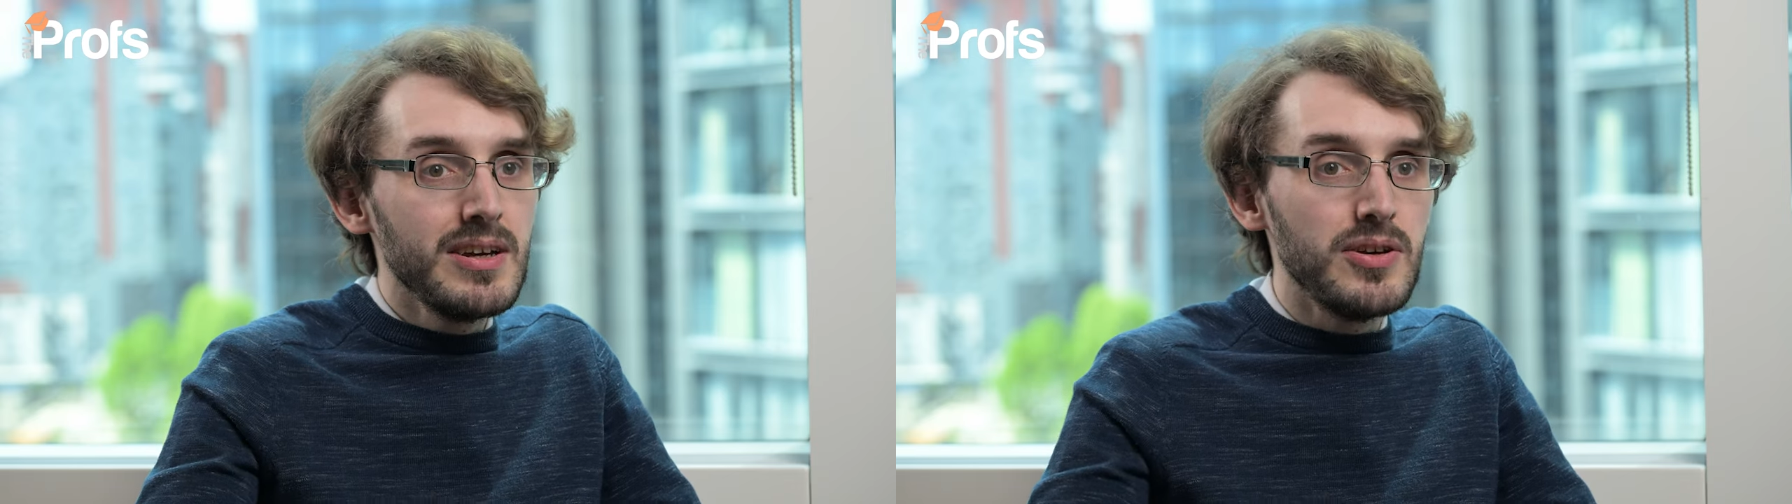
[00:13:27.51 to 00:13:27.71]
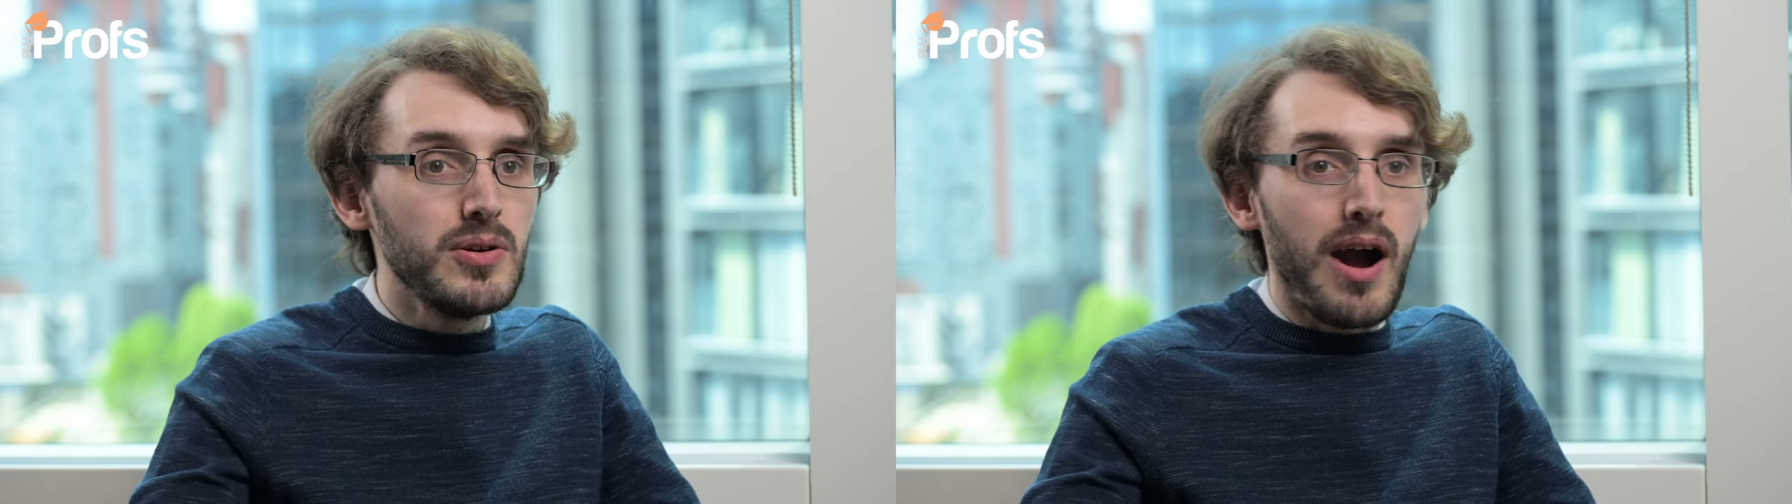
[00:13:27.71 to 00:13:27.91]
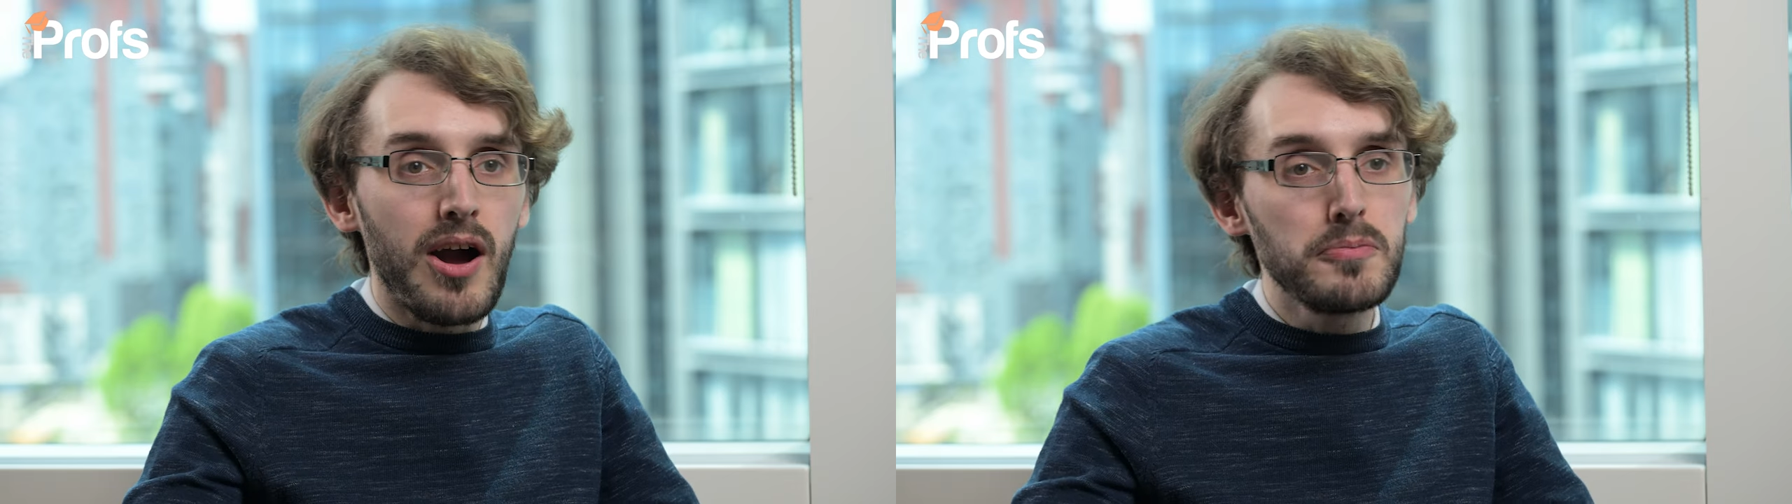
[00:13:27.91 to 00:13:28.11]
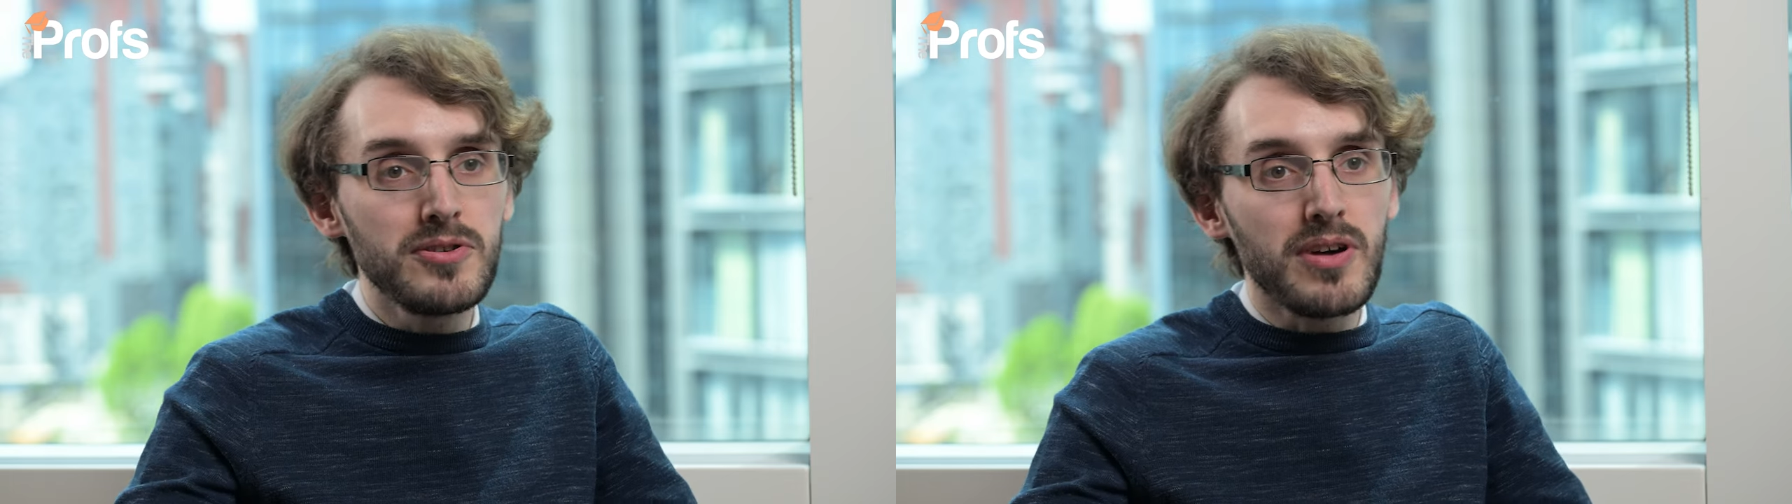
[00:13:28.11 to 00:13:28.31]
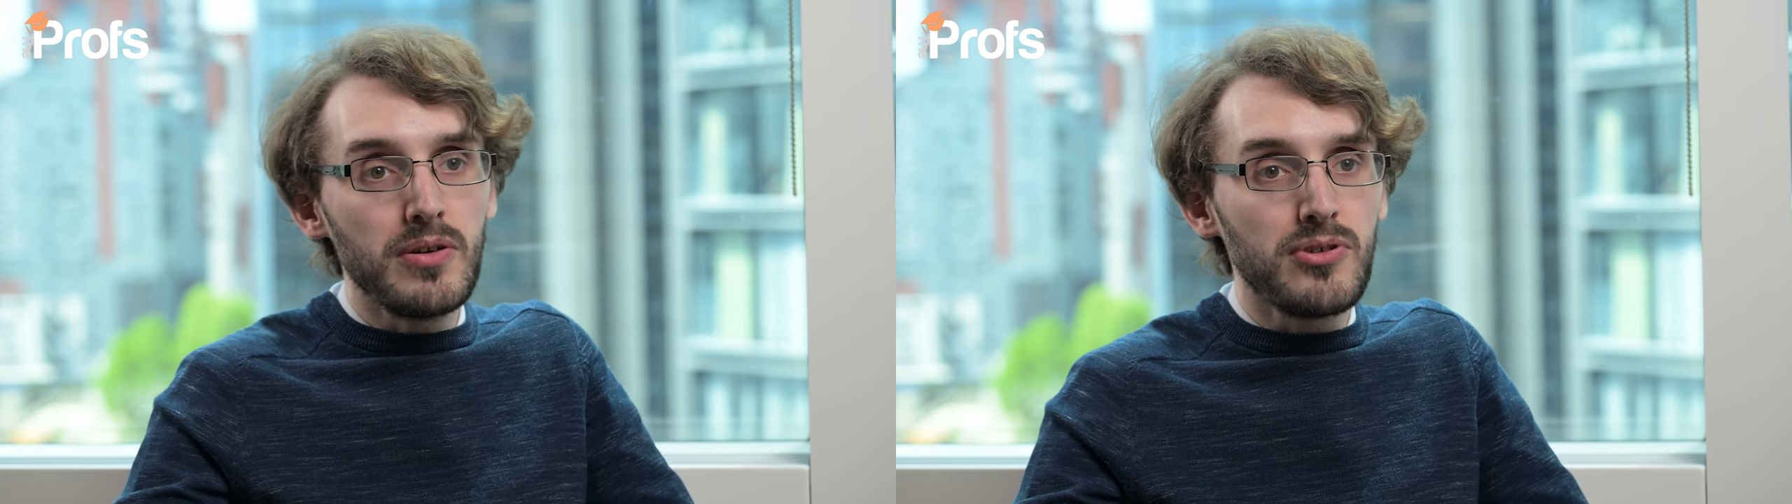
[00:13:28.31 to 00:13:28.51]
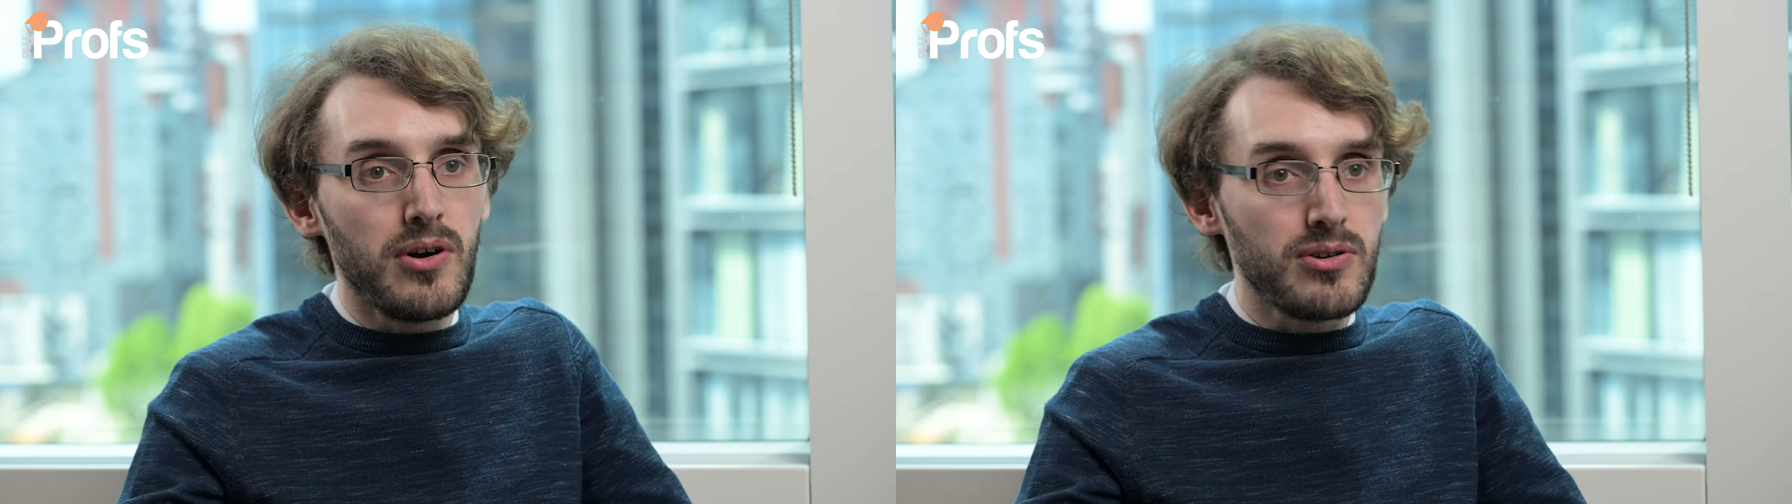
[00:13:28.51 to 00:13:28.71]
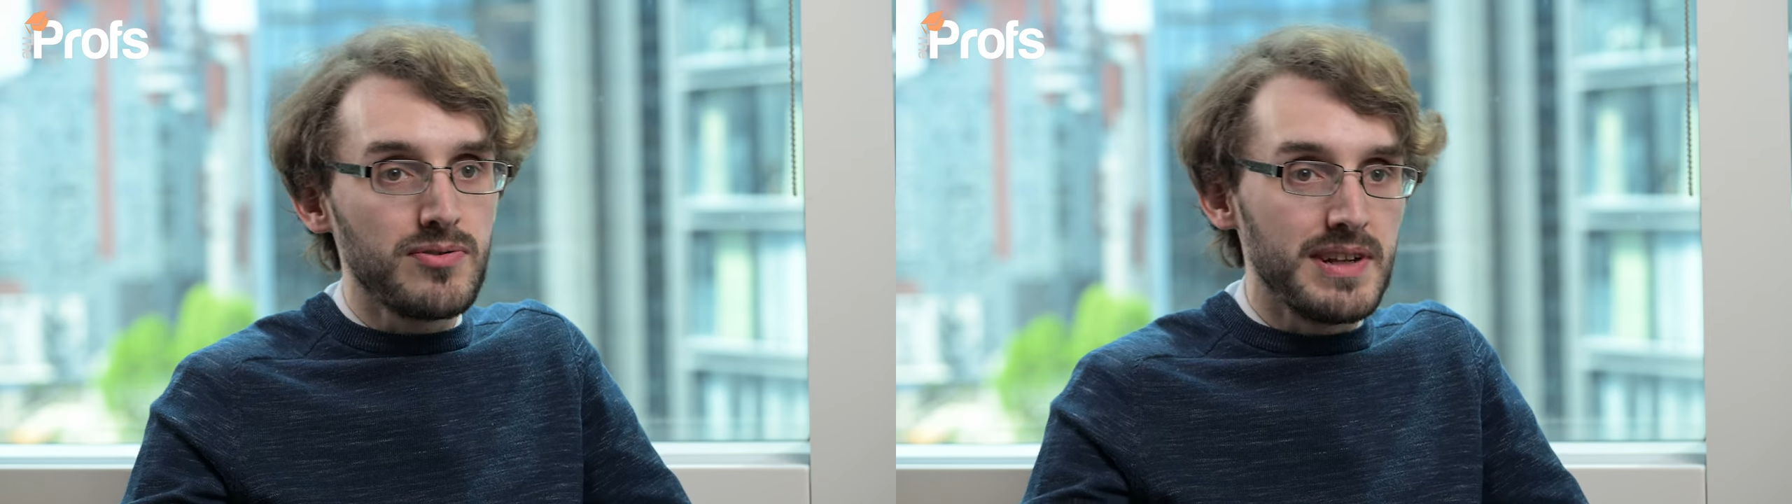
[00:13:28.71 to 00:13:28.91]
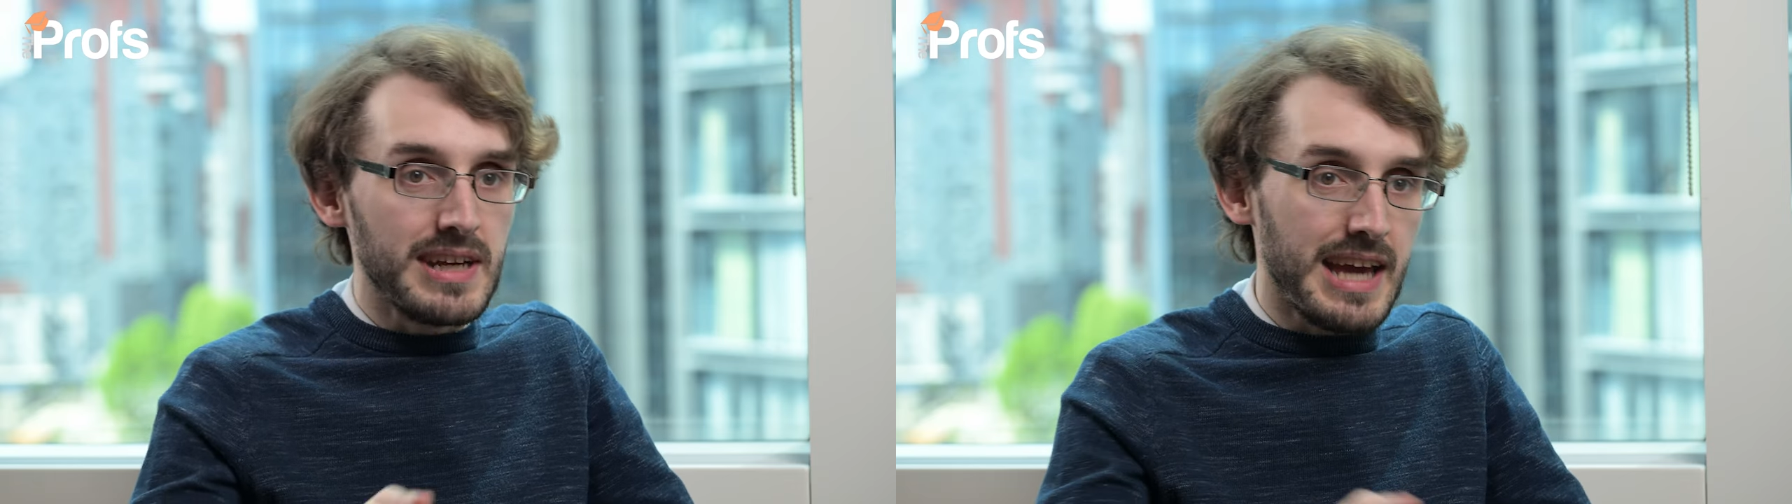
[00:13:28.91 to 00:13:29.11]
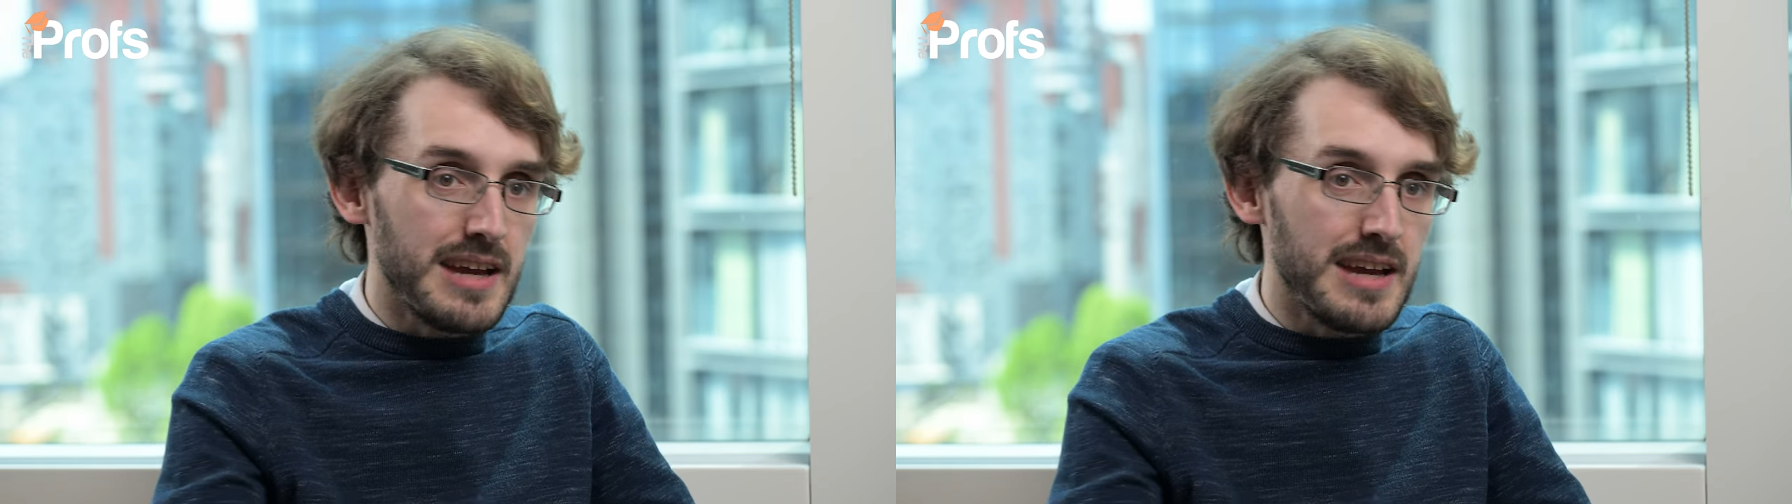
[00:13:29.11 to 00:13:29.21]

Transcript: who are hoping to go to Oxford and